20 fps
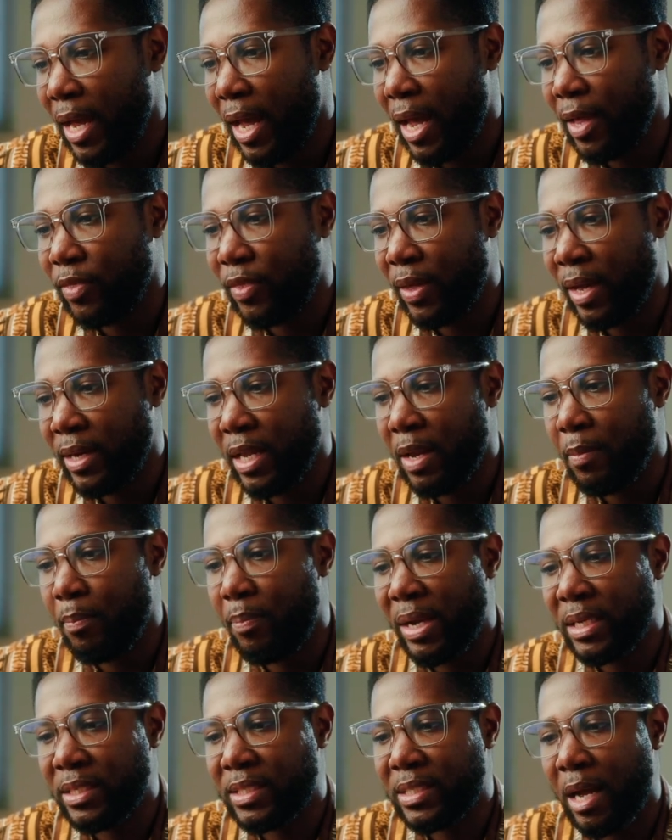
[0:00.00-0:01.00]
and then it
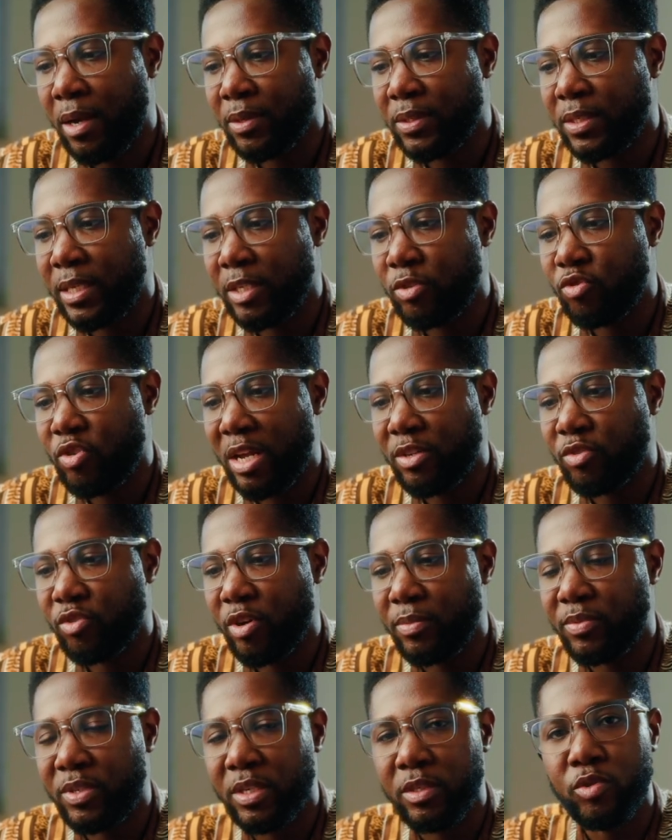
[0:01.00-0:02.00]
brings out the
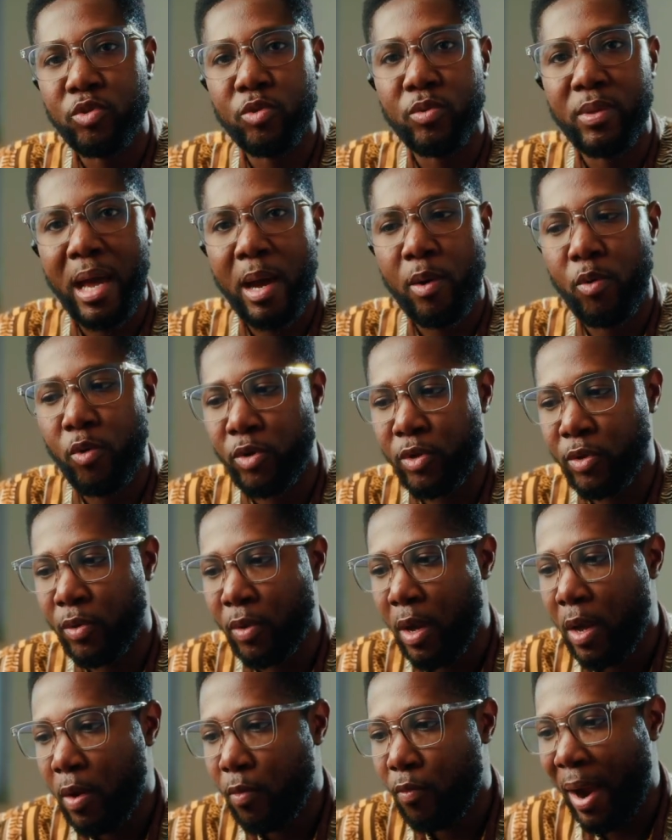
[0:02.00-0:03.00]
transcription to that audio,
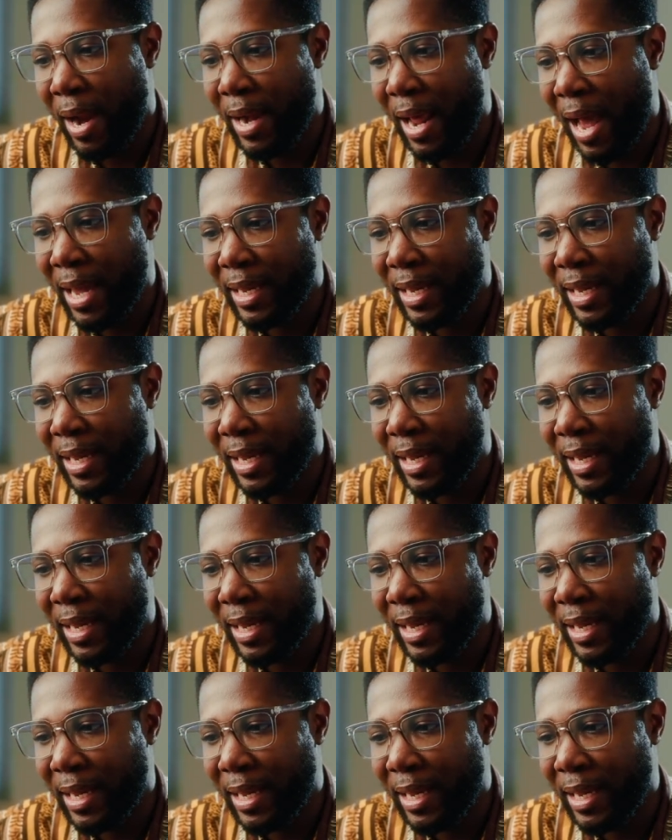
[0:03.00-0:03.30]
right?